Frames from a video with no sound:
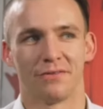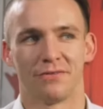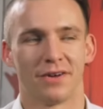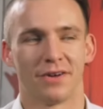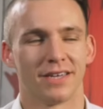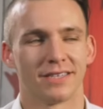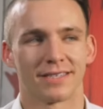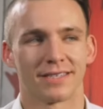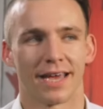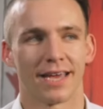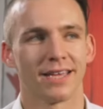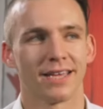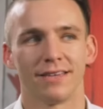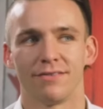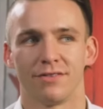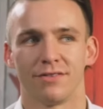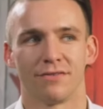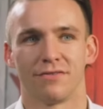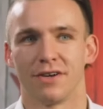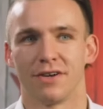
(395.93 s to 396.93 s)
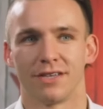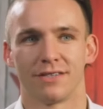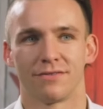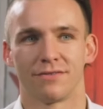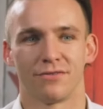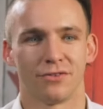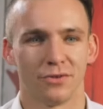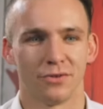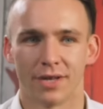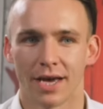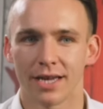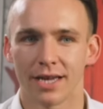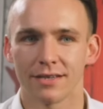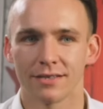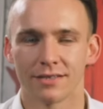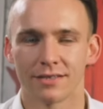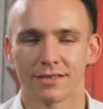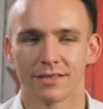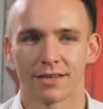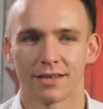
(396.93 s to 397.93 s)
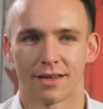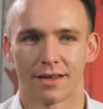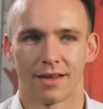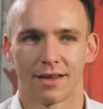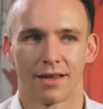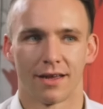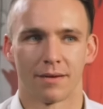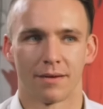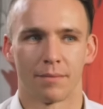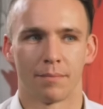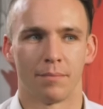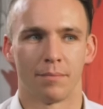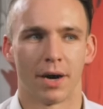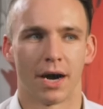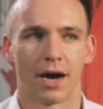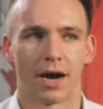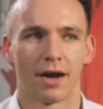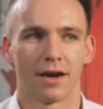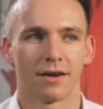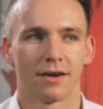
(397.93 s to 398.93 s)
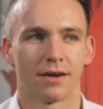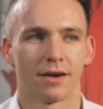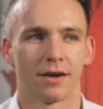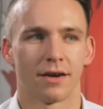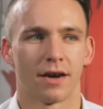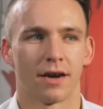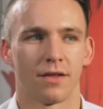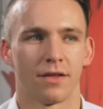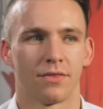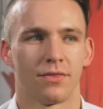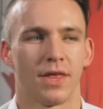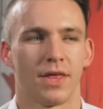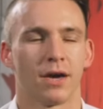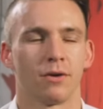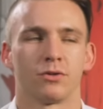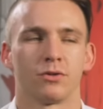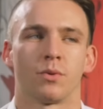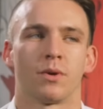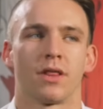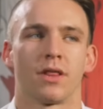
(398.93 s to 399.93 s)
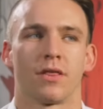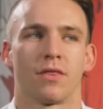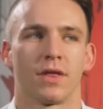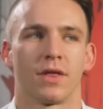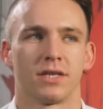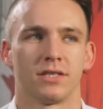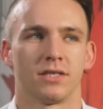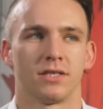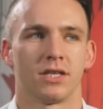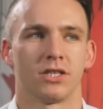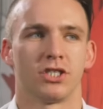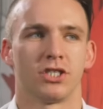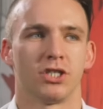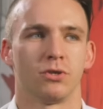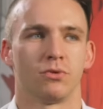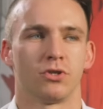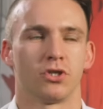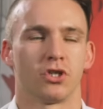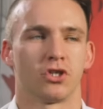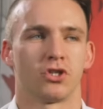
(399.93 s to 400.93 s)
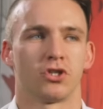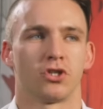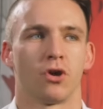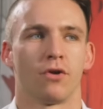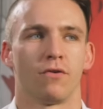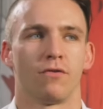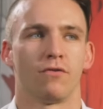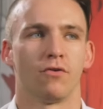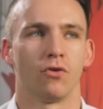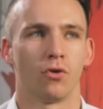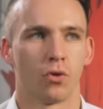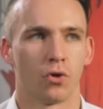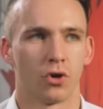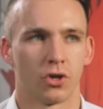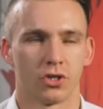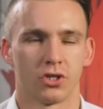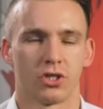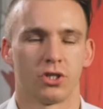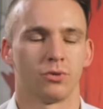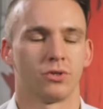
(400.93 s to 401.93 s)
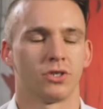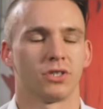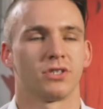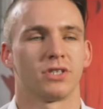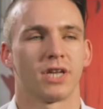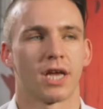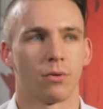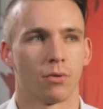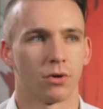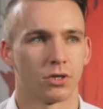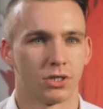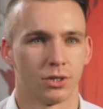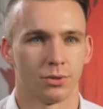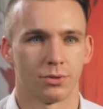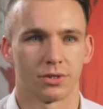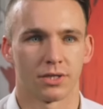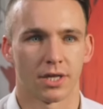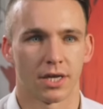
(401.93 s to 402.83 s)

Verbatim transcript: the first date, even the first few dates, but that was one of the things that she was just so forward and she would just say what she was